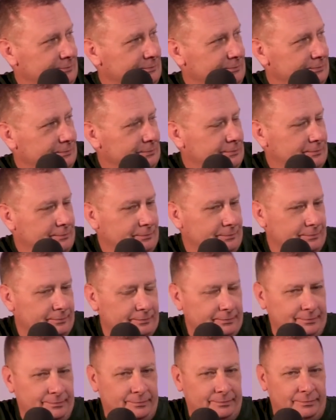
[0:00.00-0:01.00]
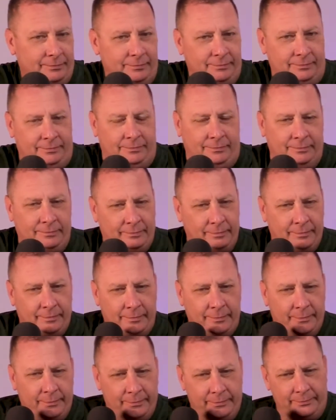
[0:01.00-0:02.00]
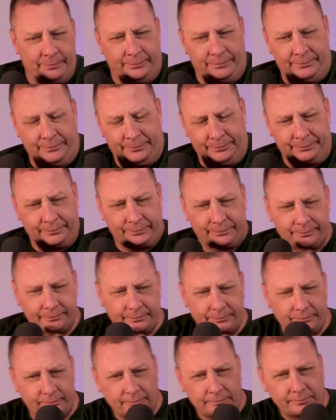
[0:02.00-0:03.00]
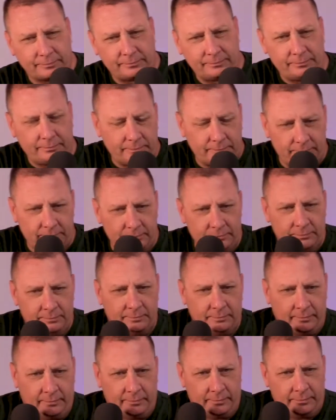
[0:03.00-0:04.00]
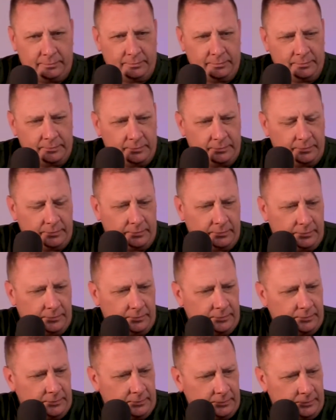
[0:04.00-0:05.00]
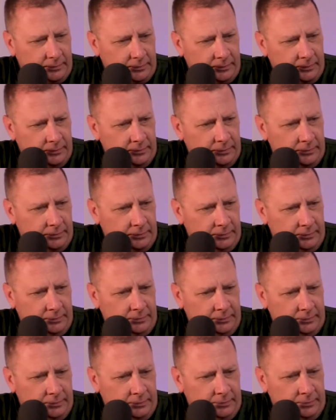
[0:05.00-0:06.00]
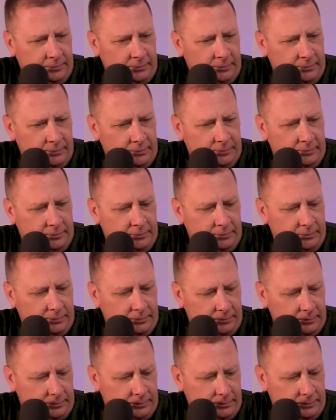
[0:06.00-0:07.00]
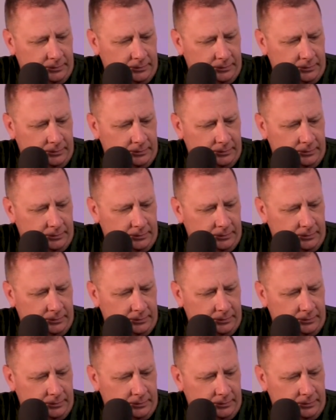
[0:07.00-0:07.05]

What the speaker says: The person shown says nothing.